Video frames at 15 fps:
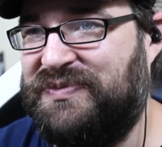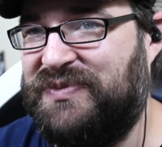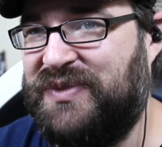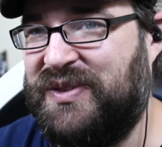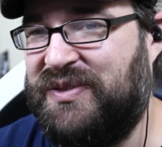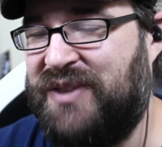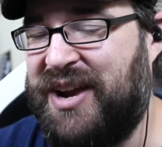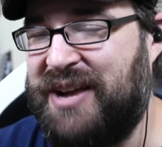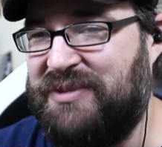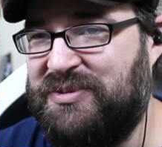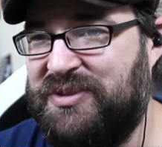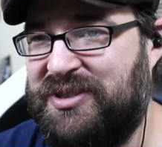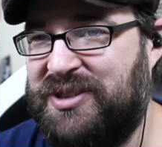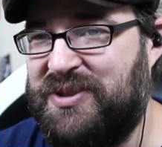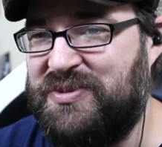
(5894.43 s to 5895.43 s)
Right. Well,
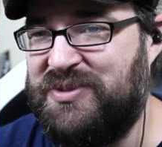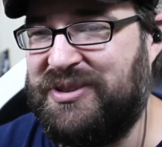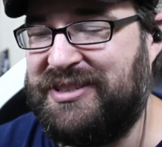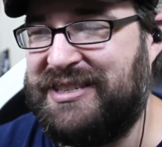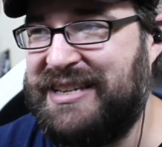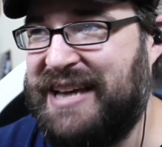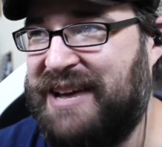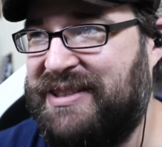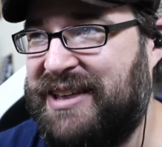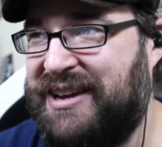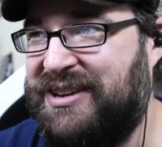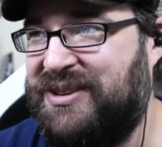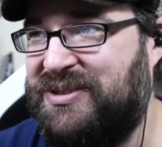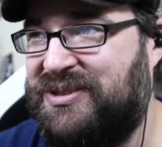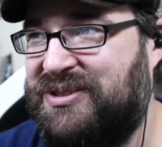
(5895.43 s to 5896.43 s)
so we'll see how that
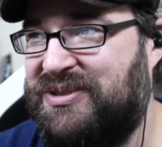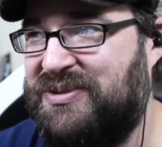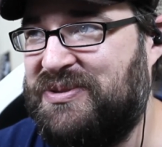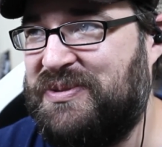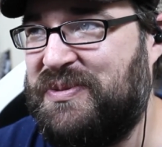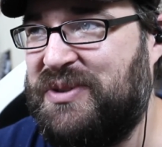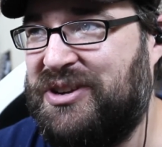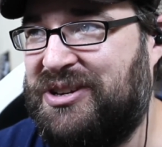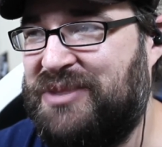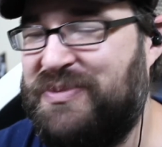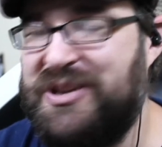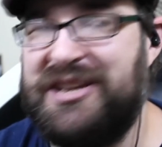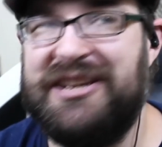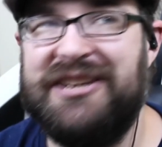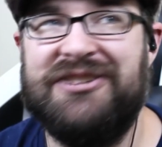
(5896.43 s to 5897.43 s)
goes. So it could be
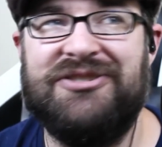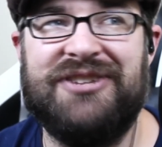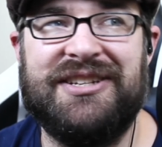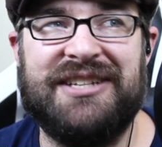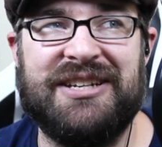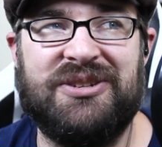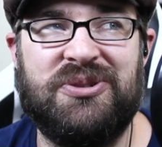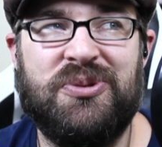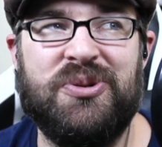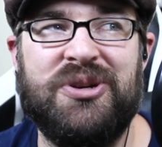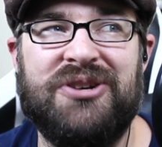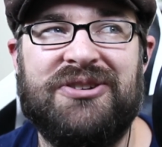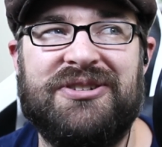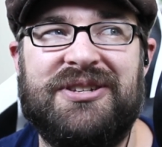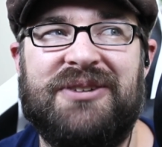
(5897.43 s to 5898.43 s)
an interesting 2
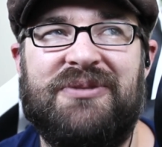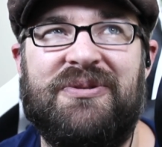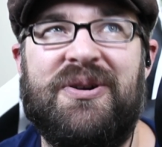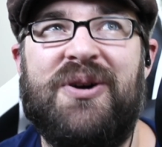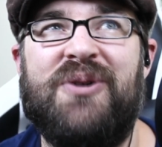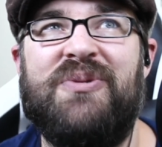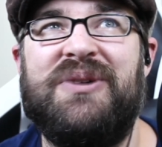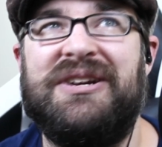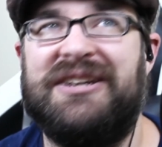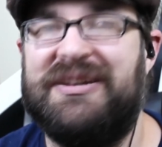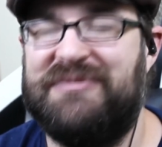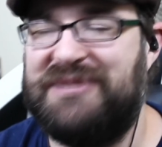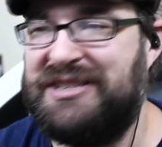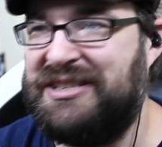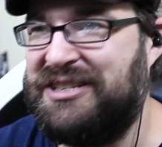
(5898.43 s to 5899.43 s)
years in a row when it comes
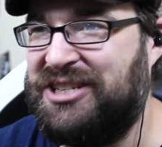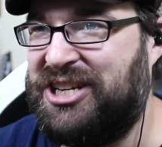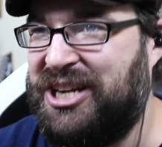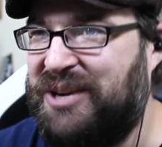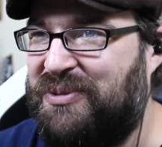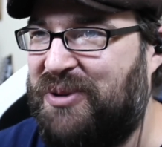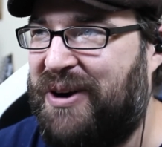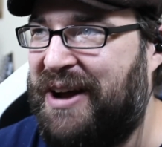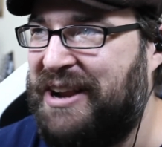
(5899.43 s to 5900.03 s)
to the G1.